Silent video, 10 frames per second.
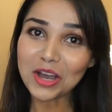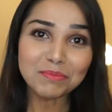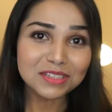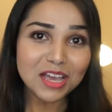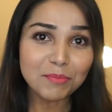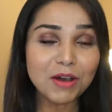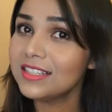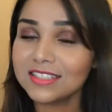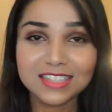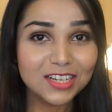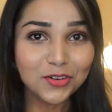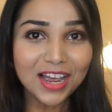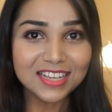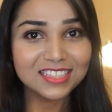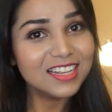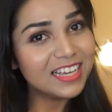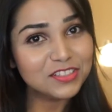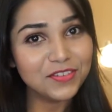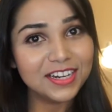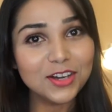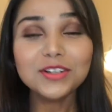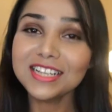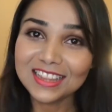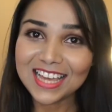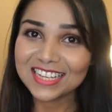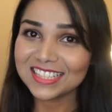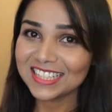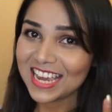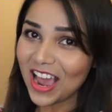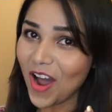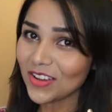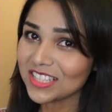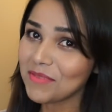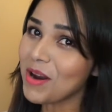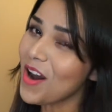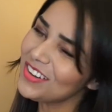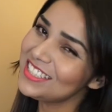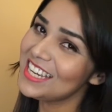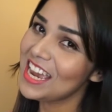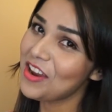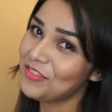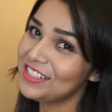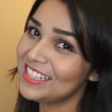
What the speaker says: thumbs up. I'll see you guys in the next video. Till then, stay awesome all day every